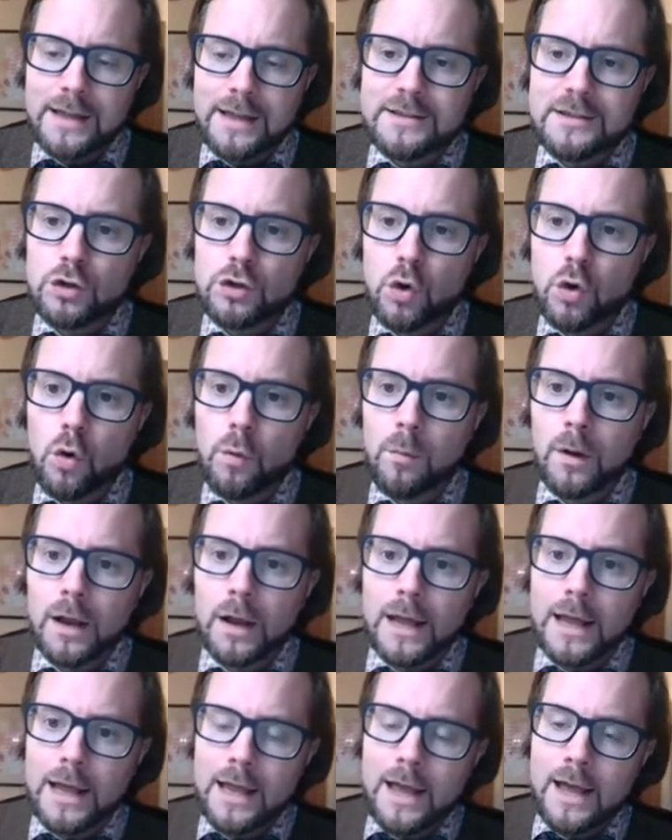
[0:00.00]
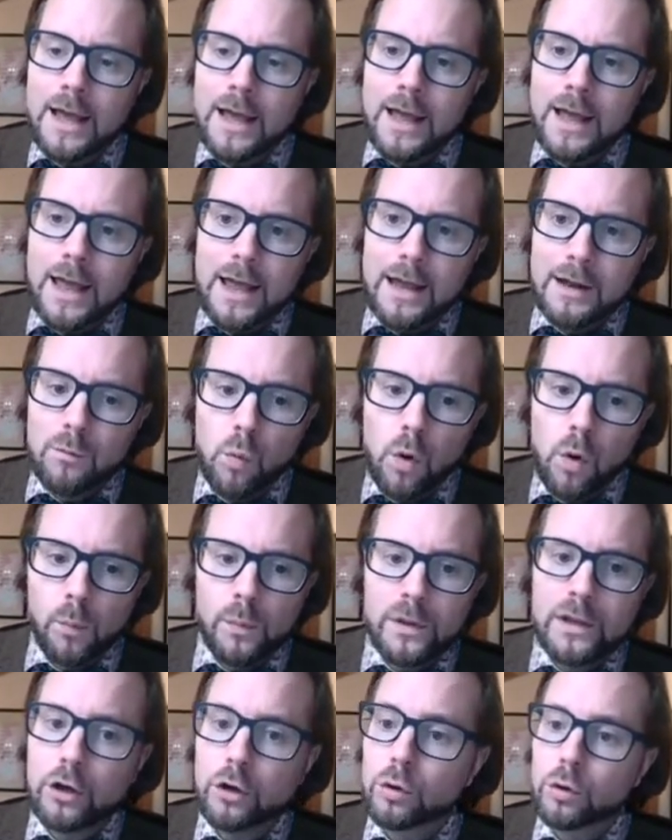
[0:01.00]
It's normally in
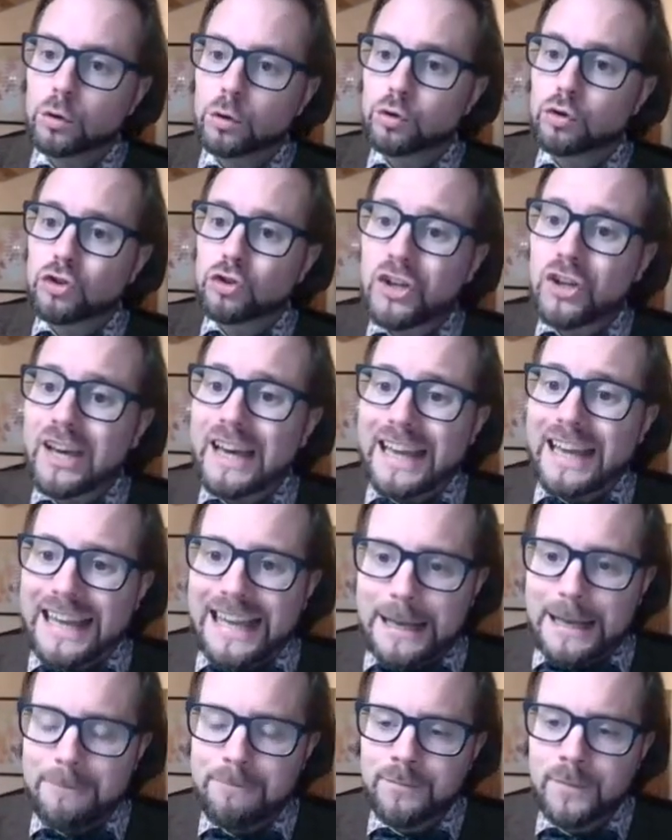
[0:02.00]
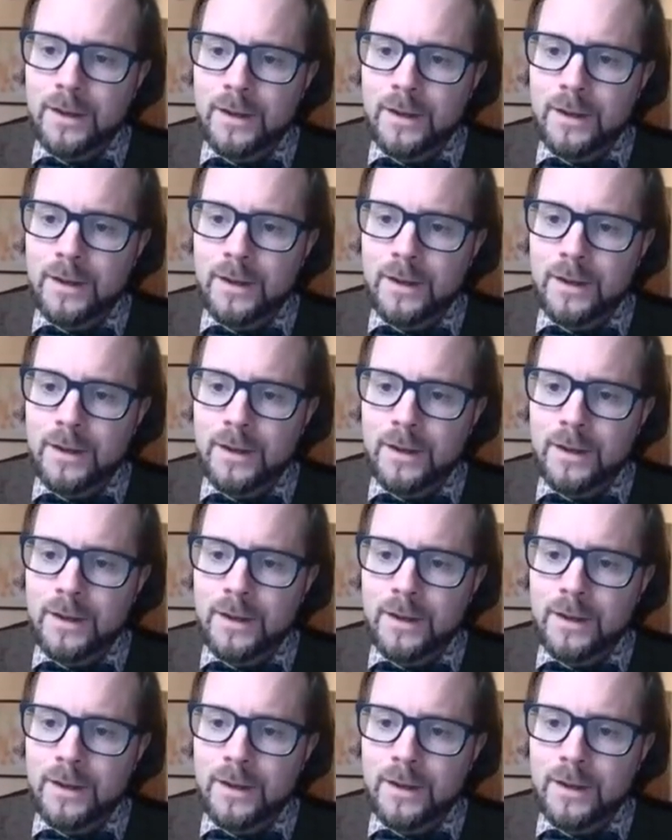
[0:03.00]
what we call tri,